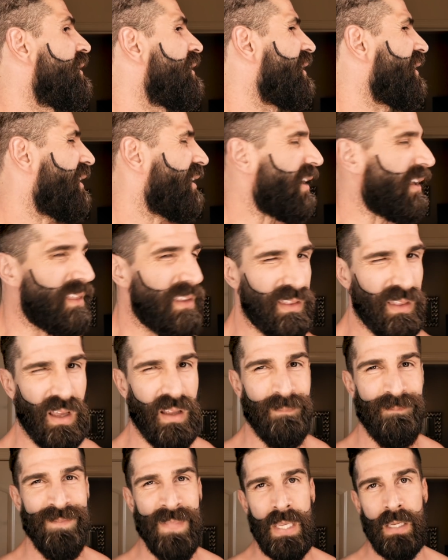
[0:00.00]
Again, I think
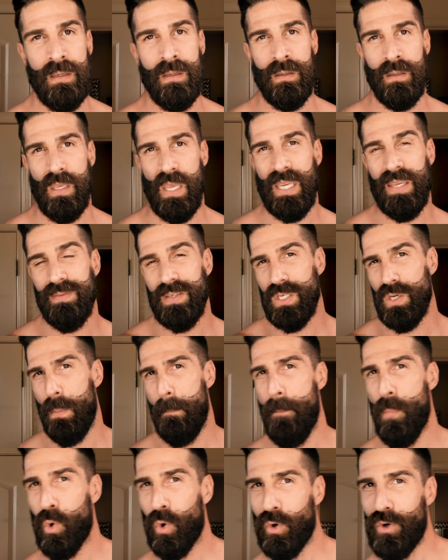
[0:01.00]
that it gives it a
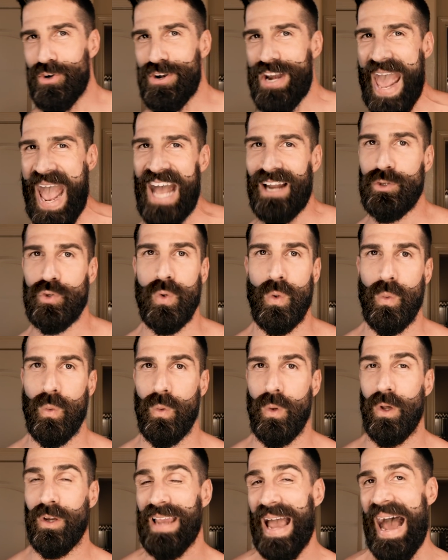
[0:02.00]
more natural
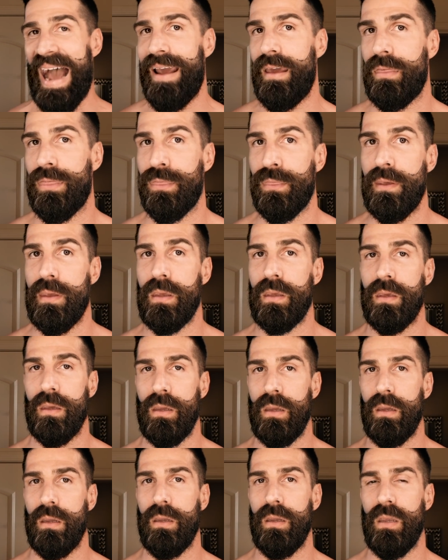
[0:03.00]
look, I think,
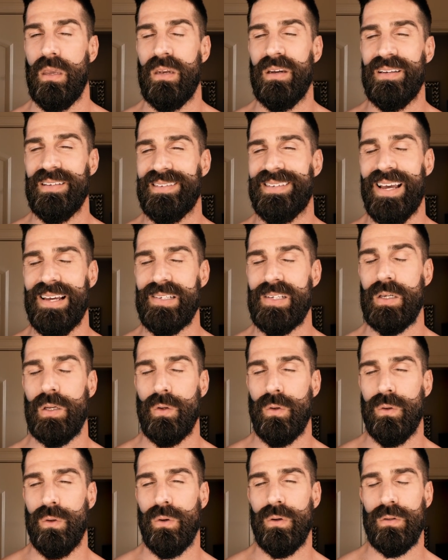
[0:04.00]
and it
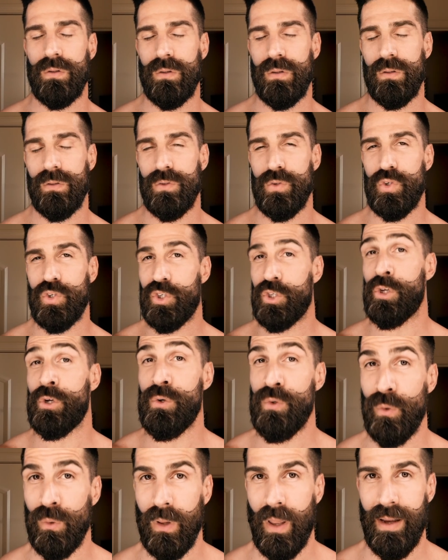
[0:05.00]
doesn't look
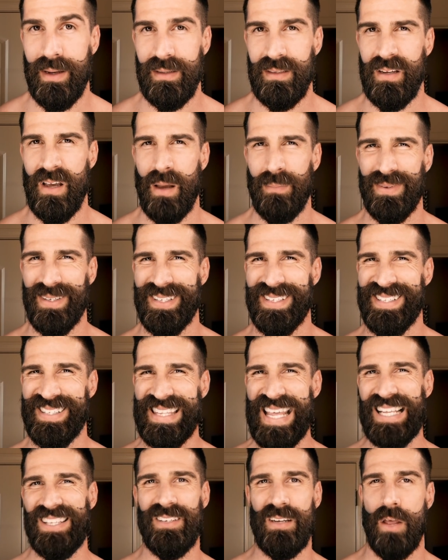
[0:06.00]
too lined up because
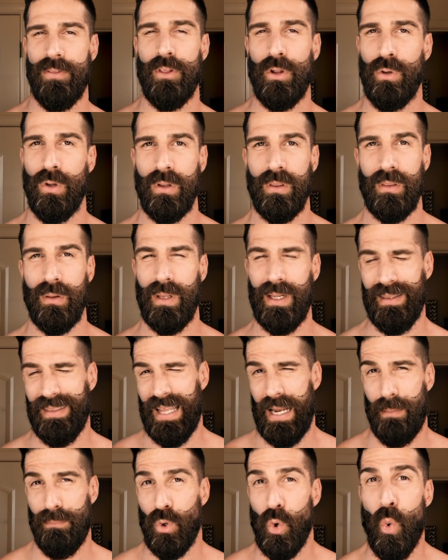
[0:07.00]
that's not the look
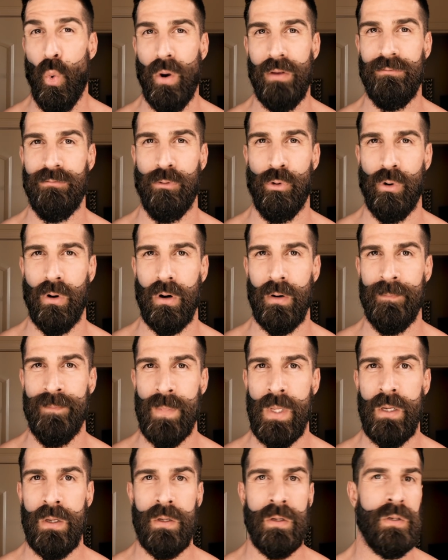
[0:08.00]
that I'm going for.
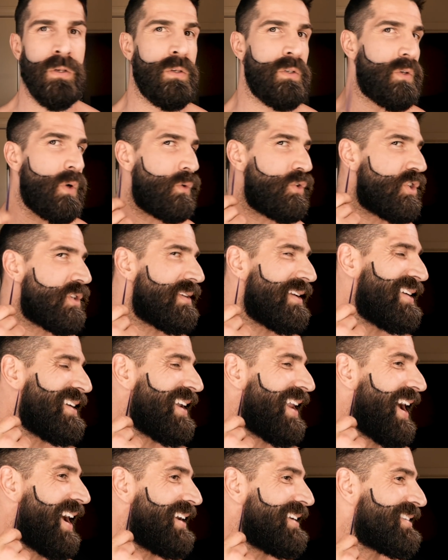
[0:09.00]
So just a
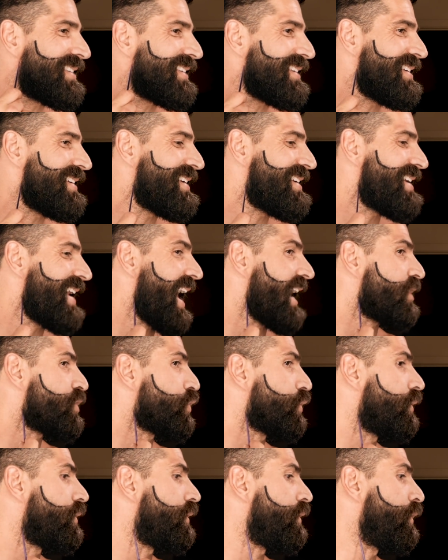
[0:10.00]
nice
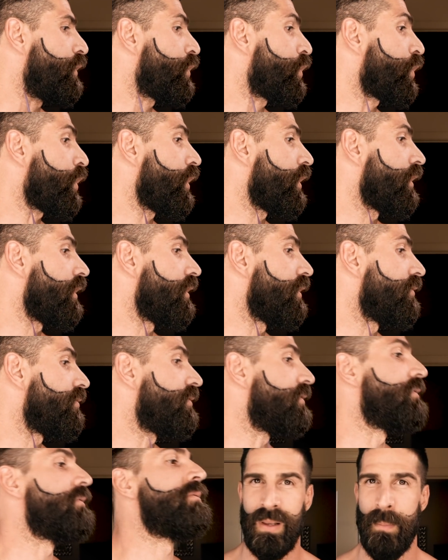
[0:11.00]
natural curve.
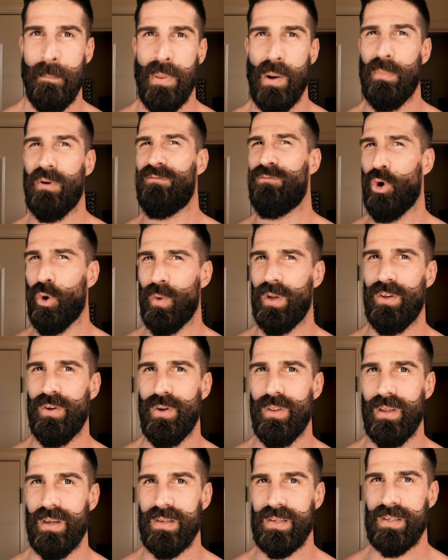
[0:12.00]
But before we
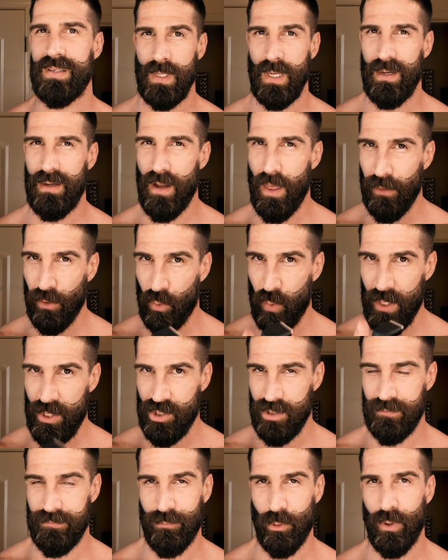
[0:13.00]
do this, another
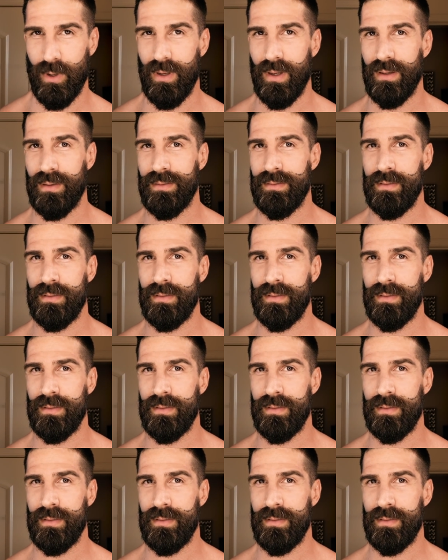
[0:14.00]
question for you.